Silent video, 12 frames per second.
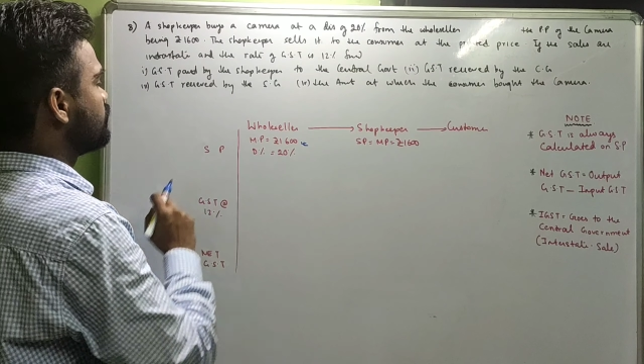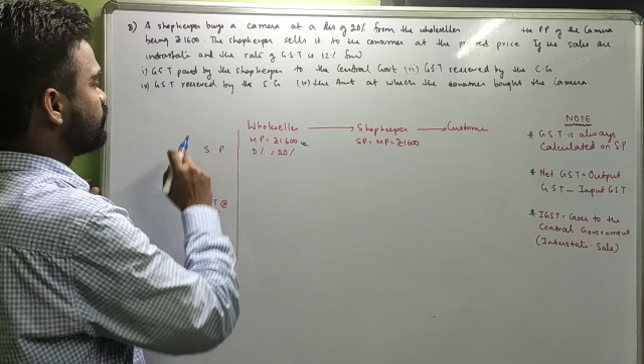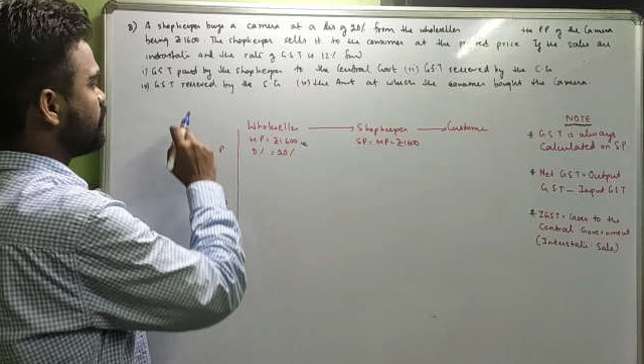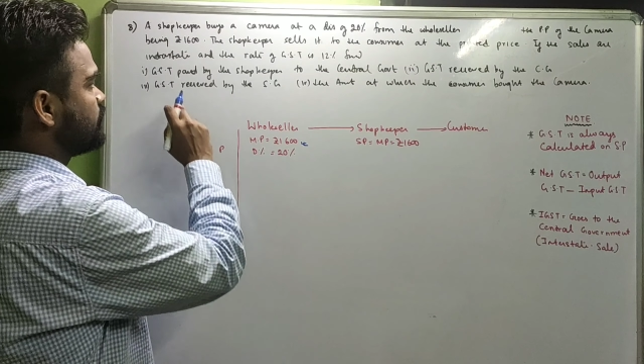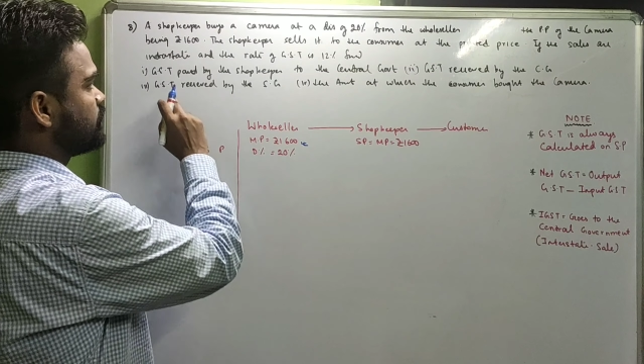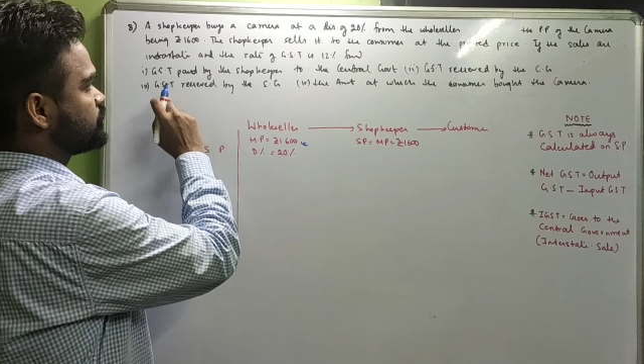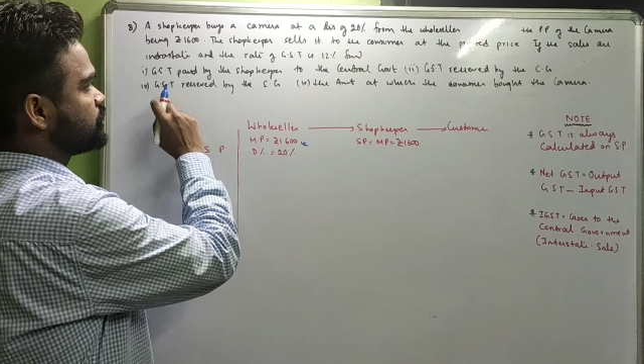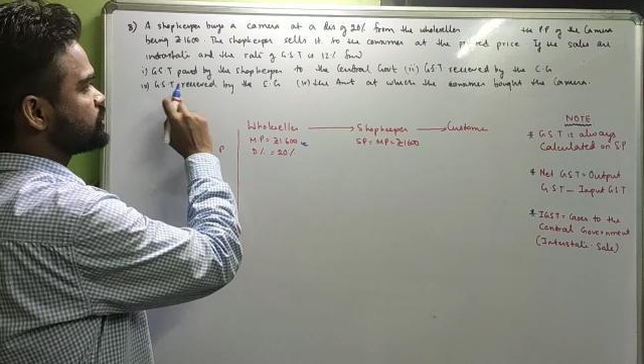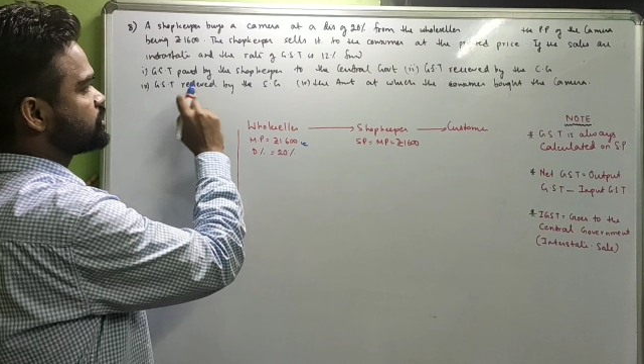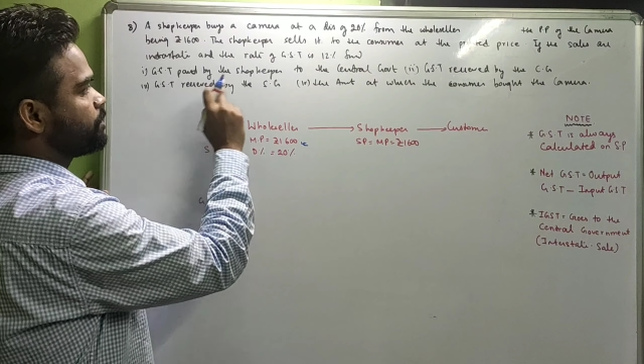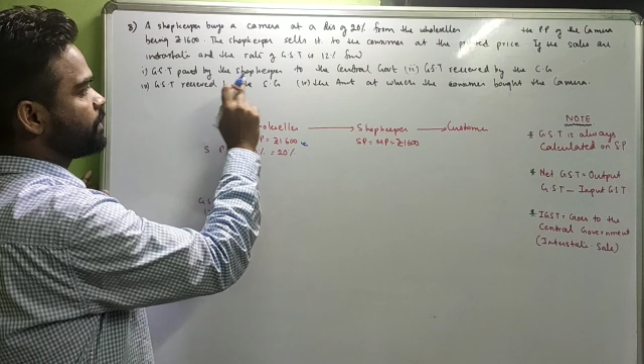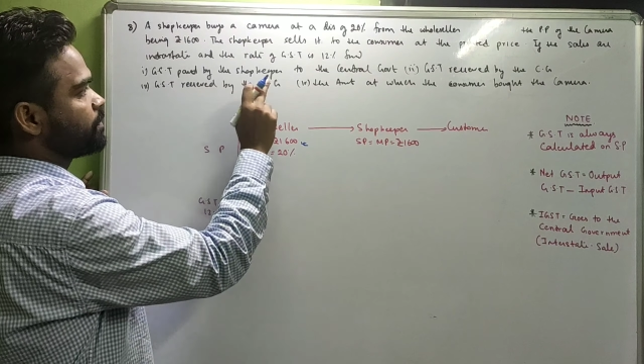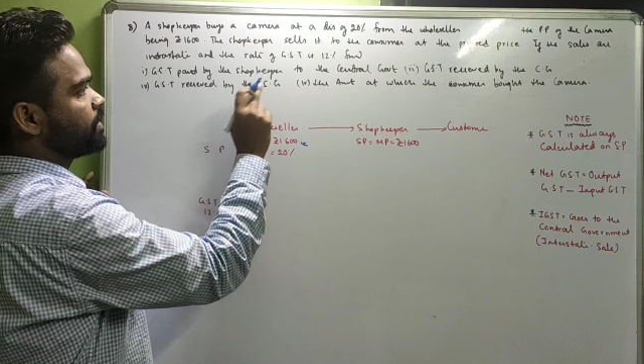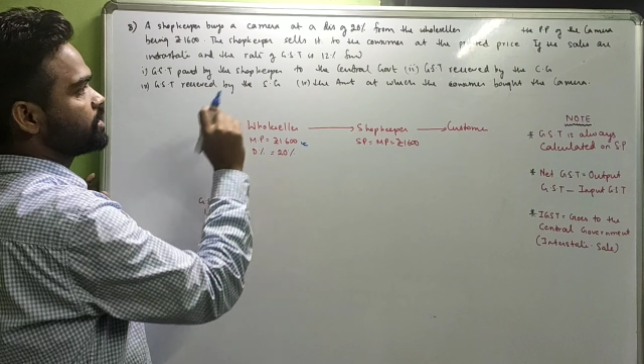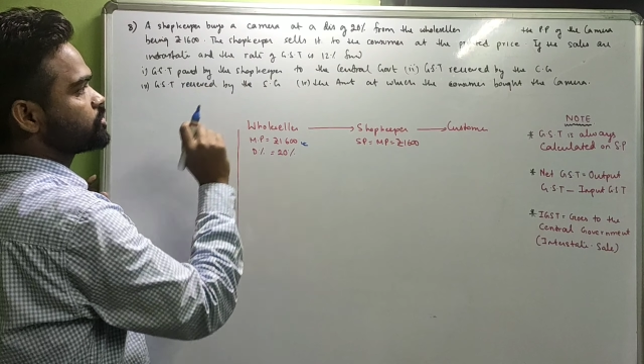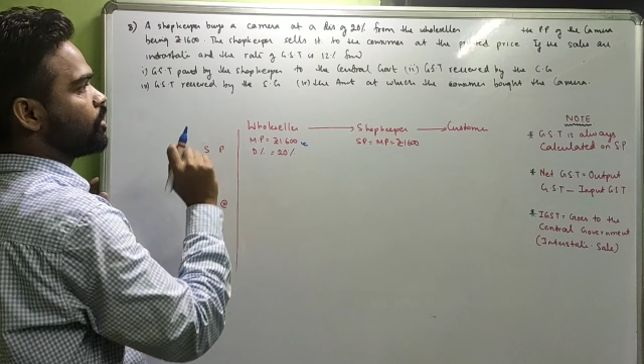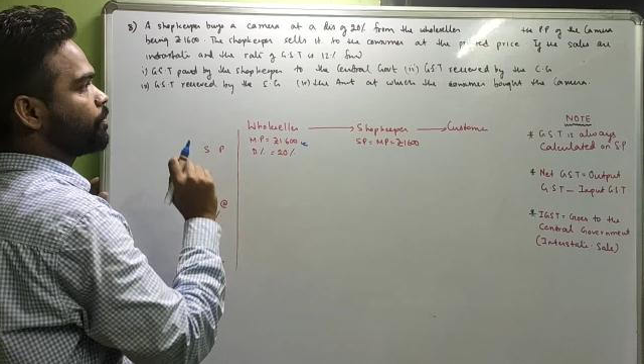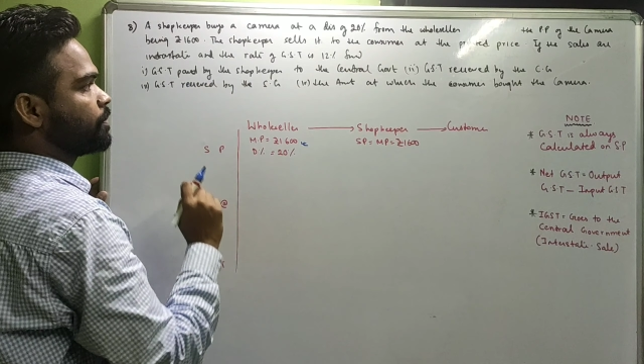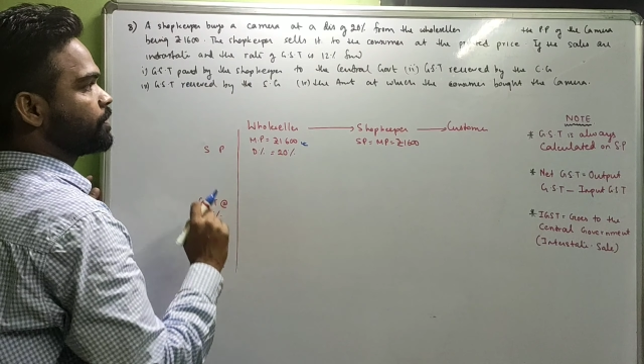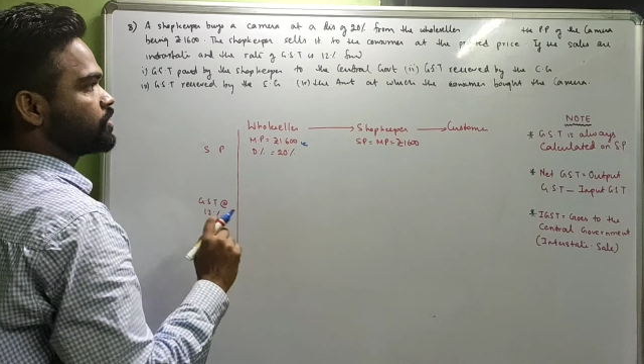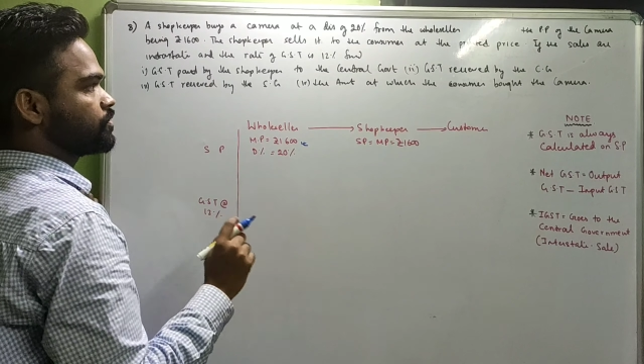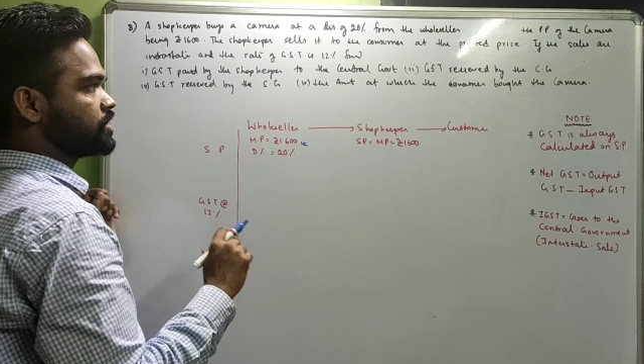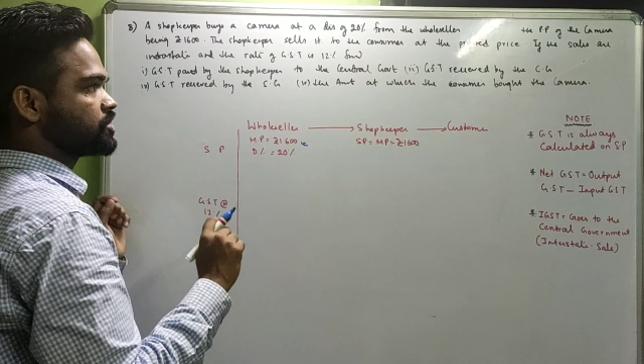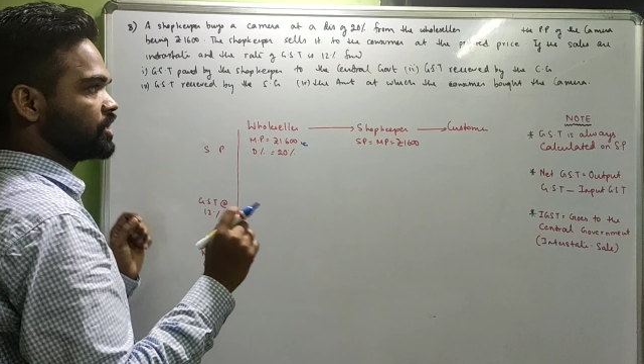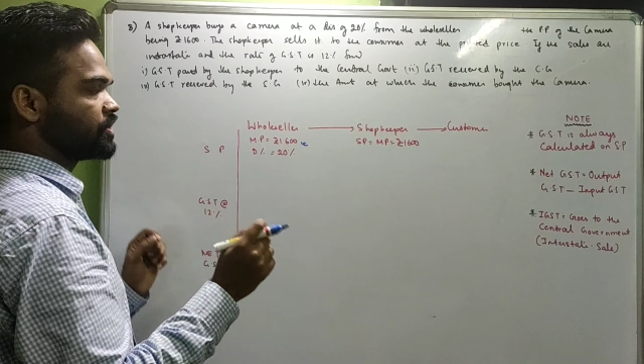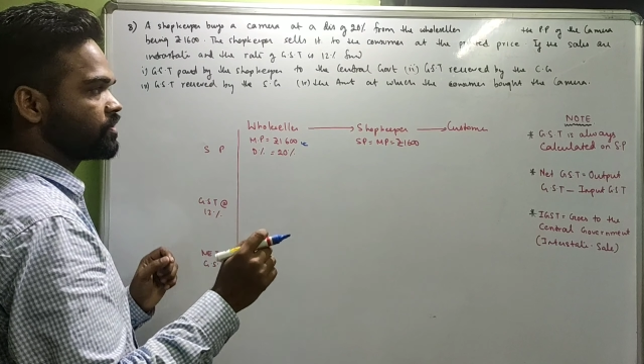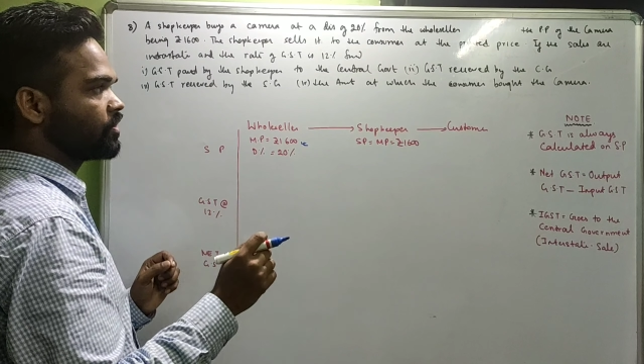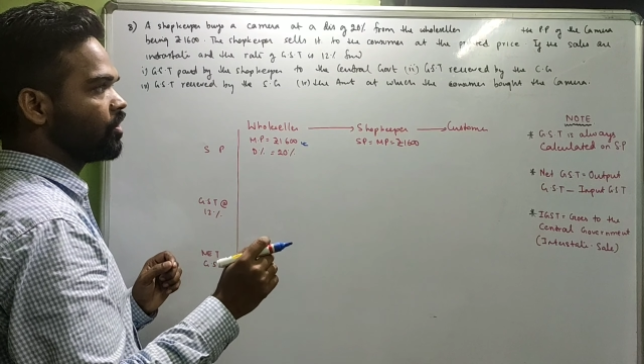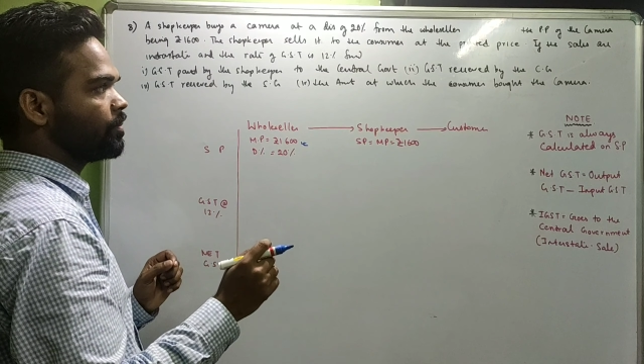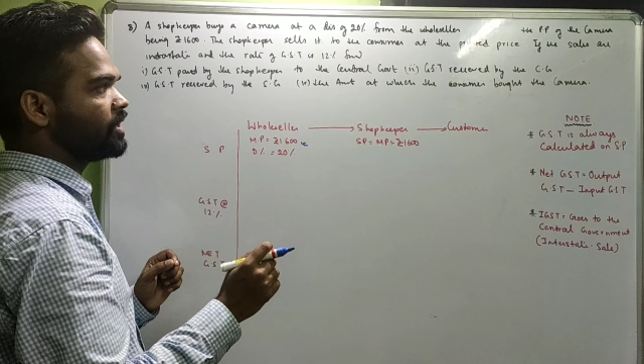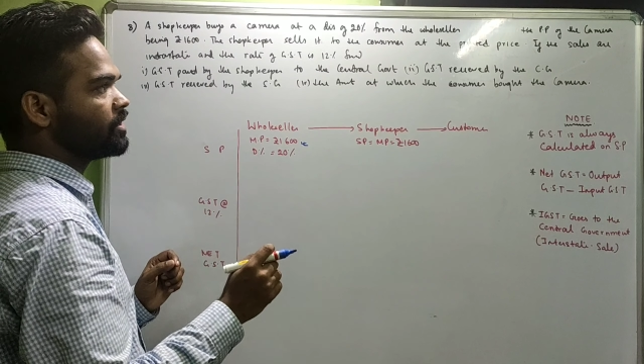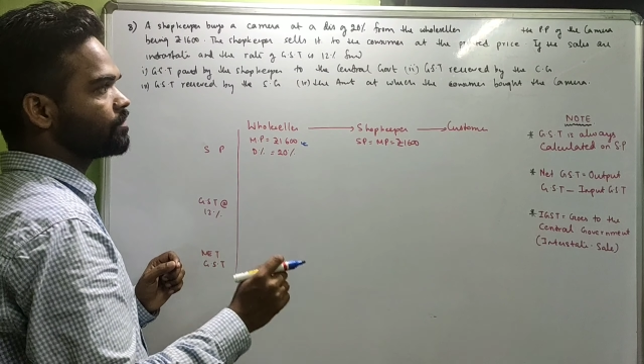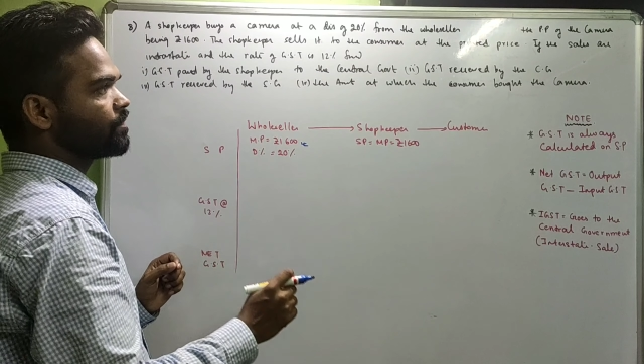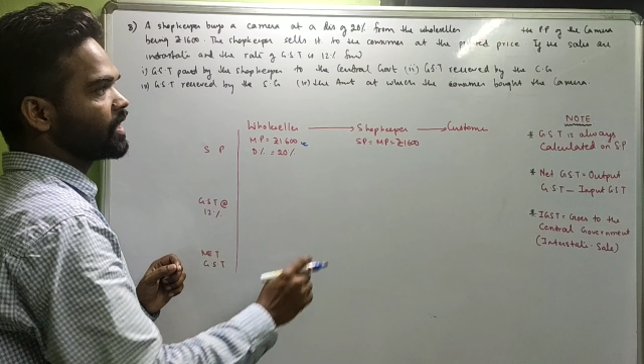find the GST paid by the shopkeeper to the central government,